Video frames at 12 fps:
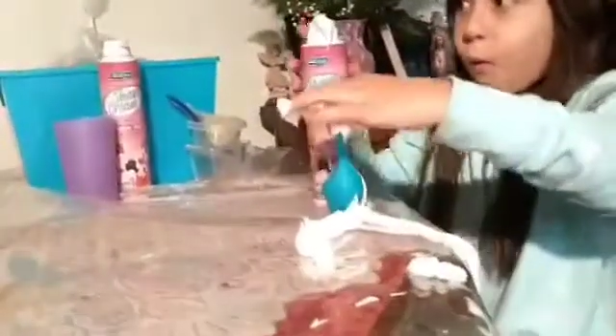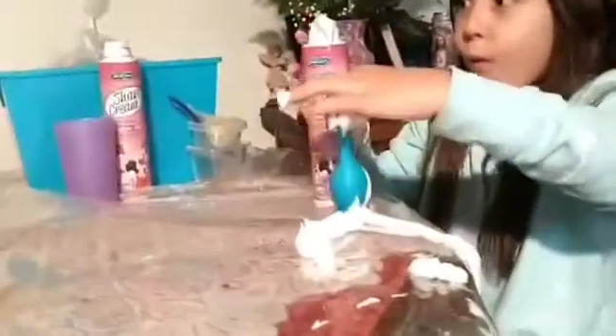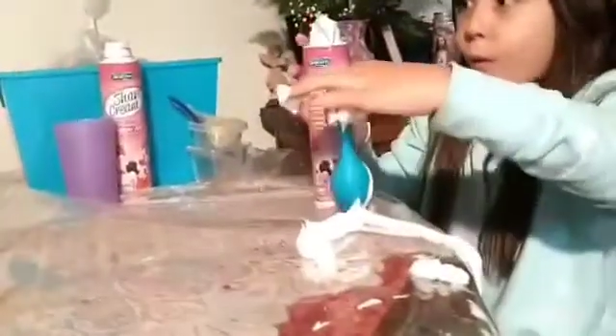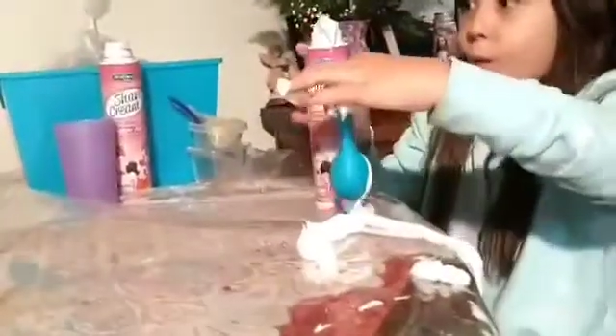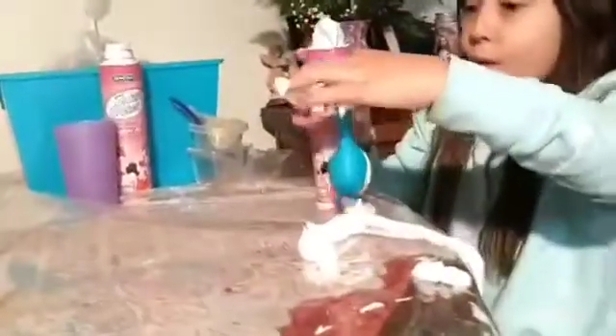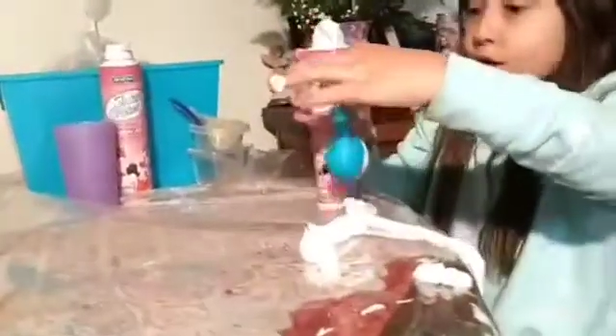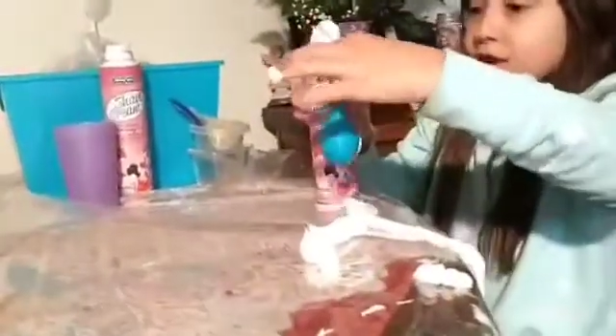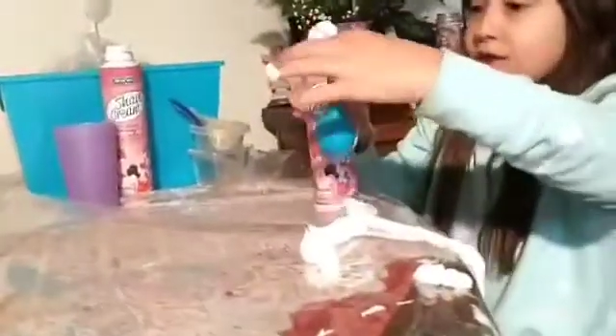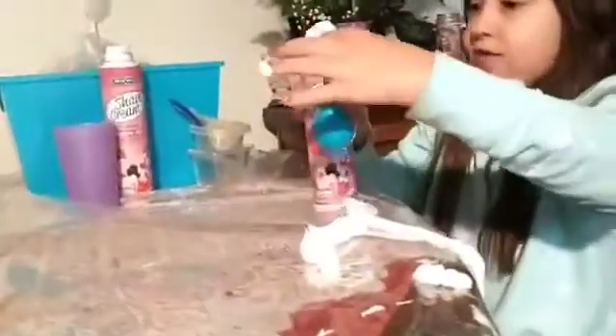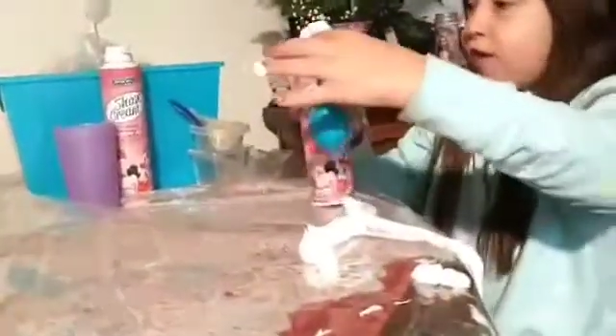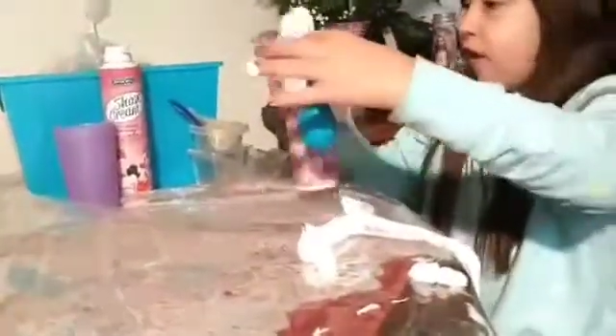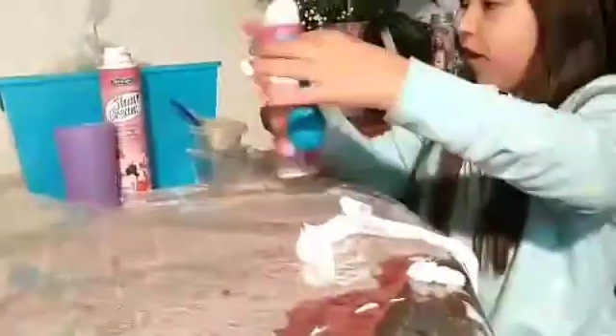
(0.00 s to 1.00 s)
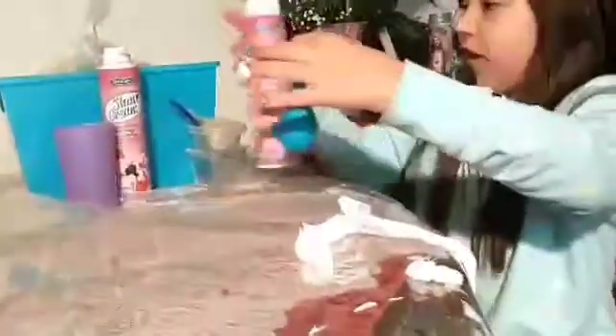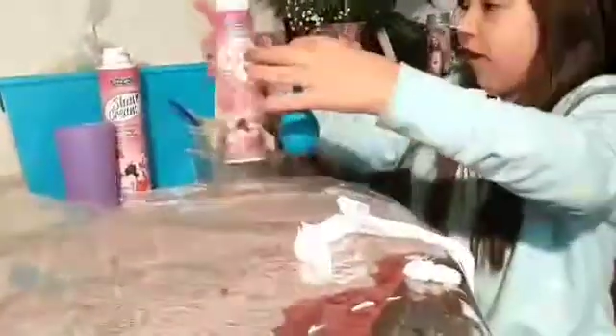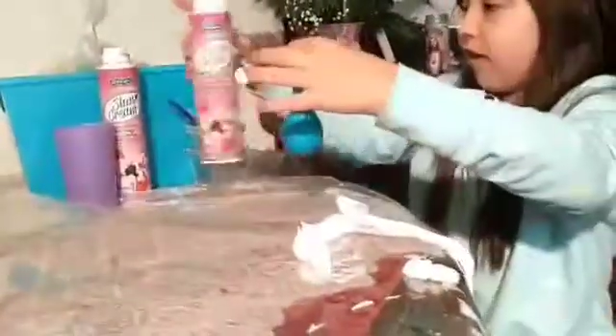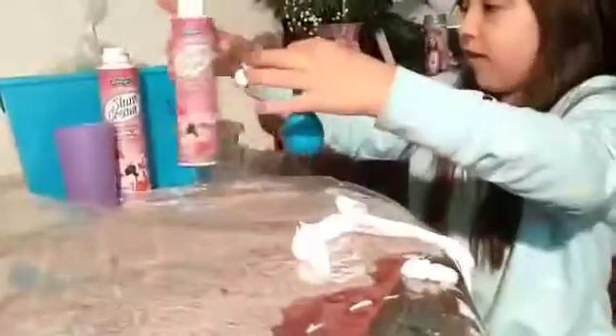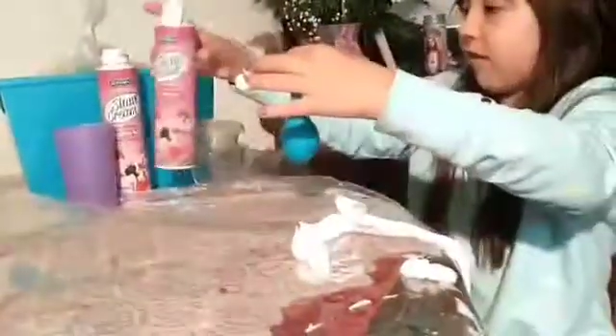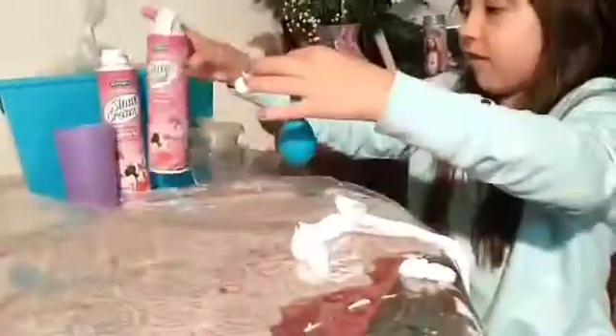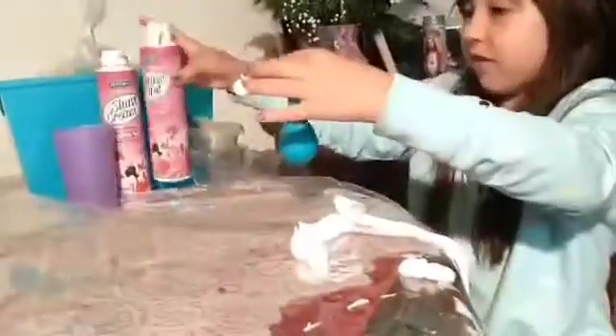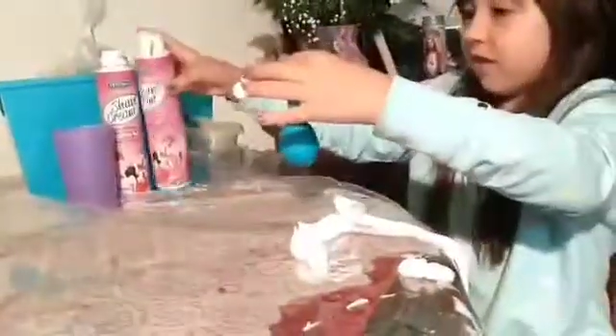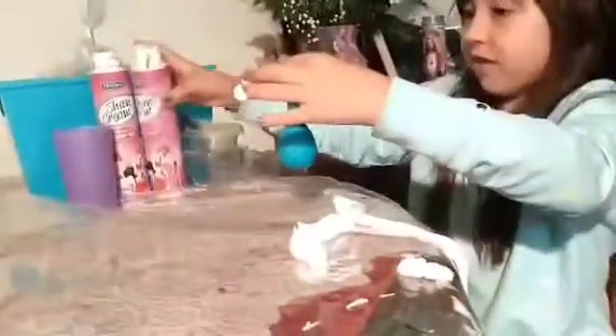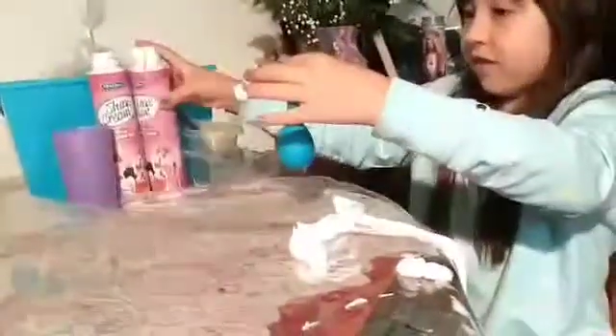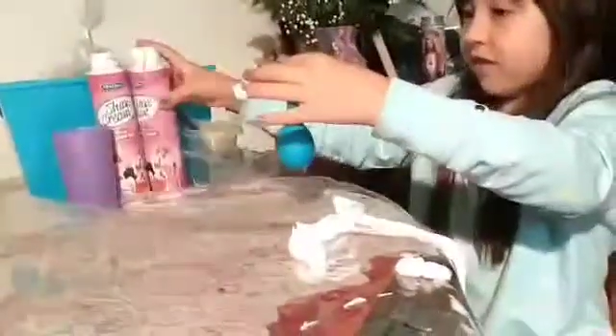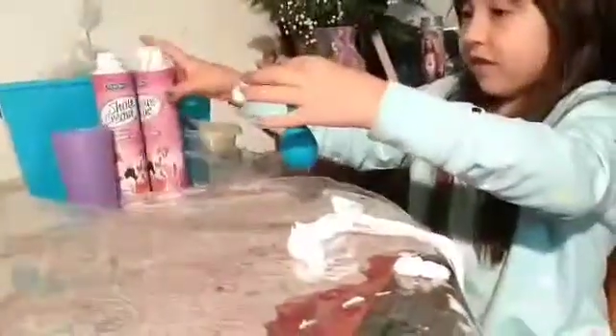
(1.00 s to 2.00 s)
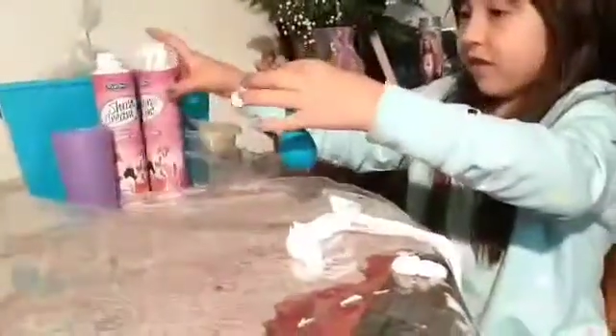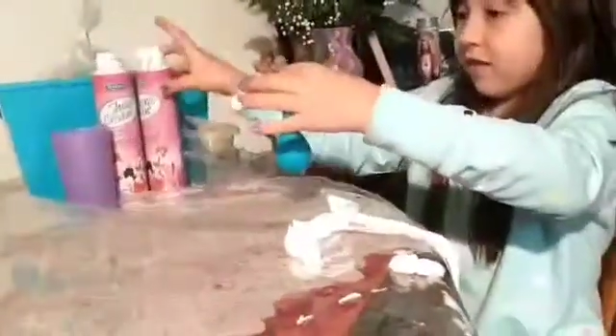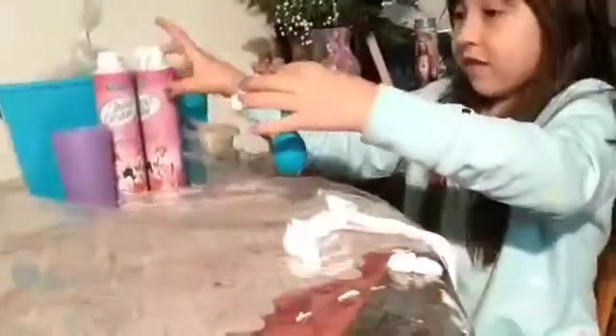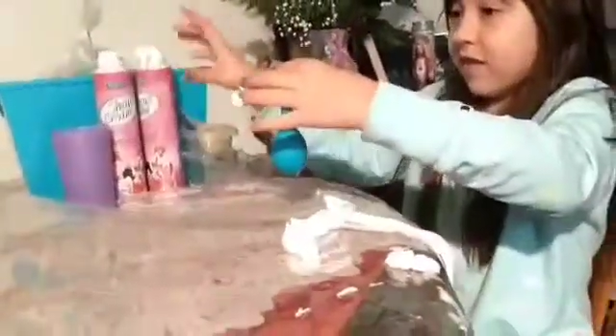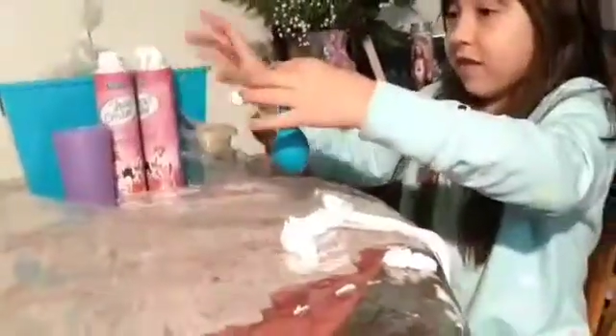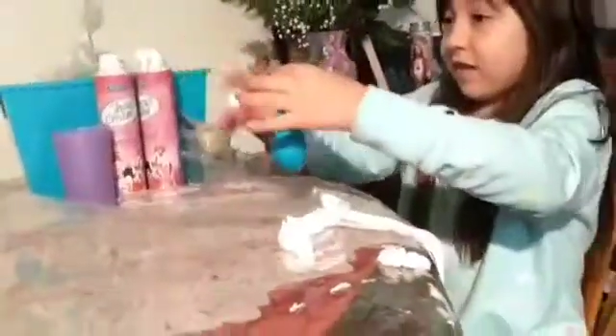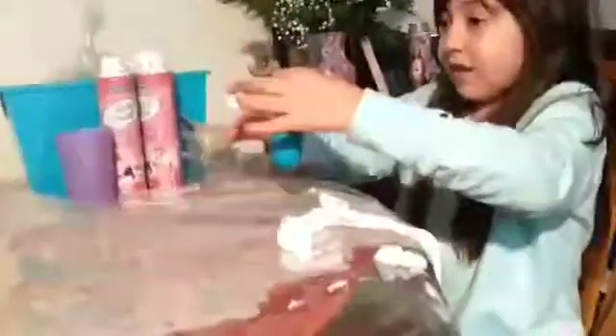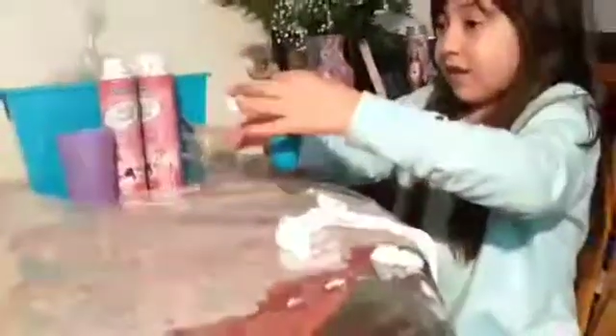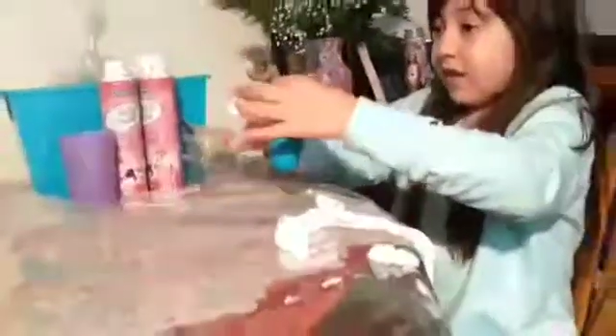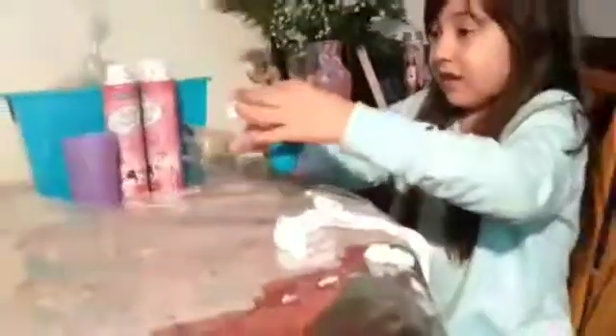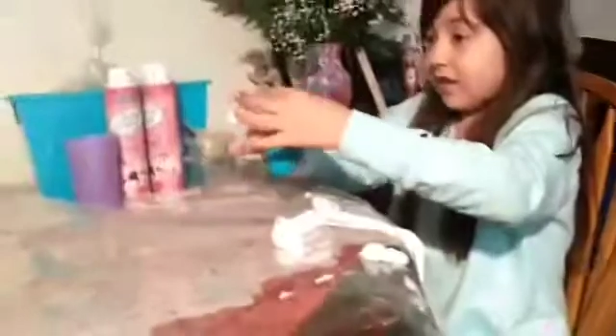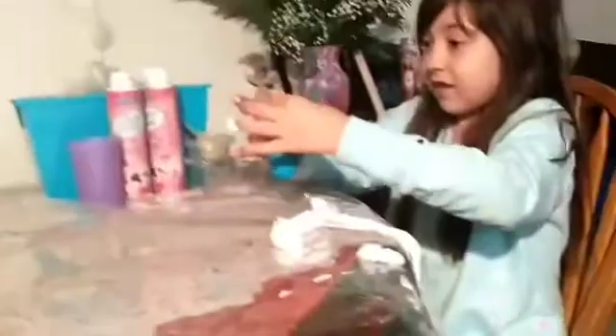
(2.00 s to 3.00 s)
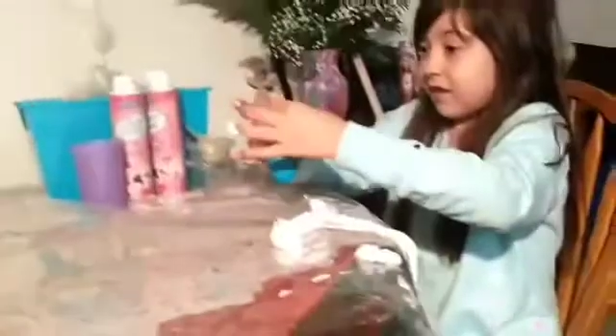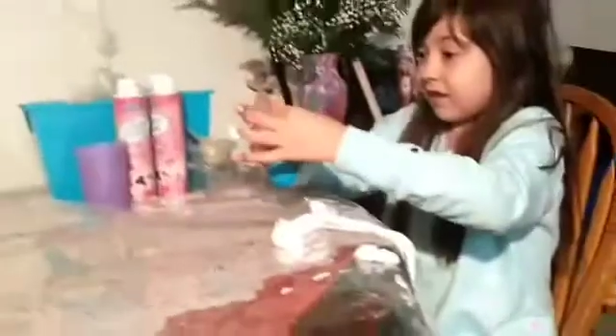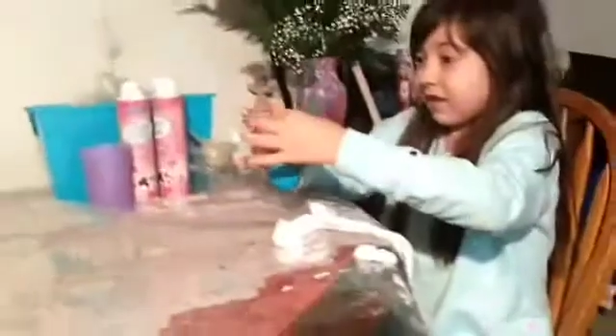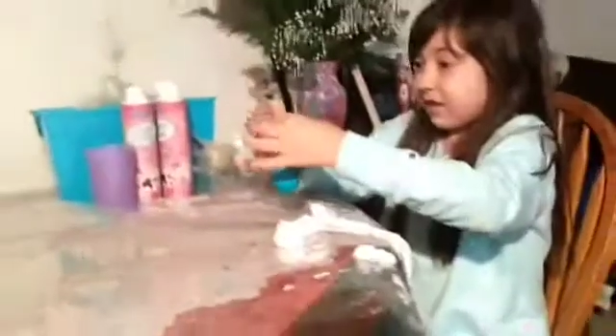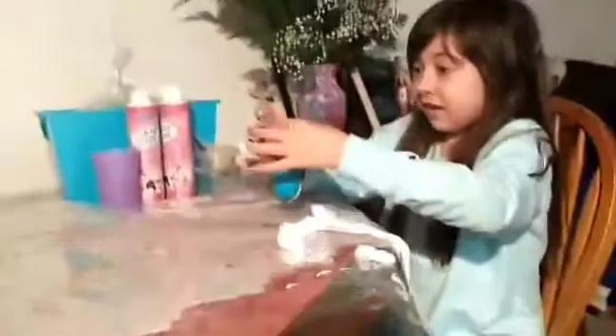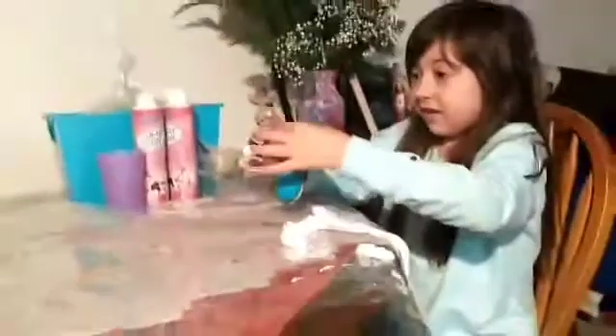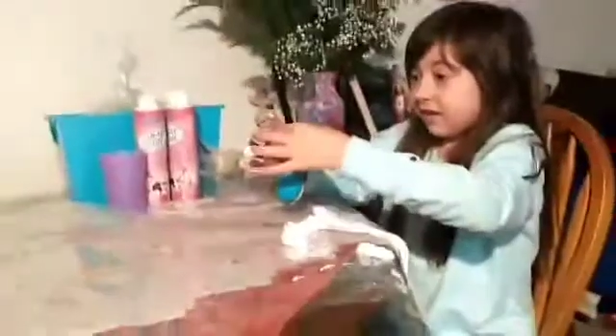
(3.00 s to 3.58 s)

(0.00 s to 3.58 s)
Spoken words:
Looks like you had an accident, Beverly. Are you sure you know what you're doing?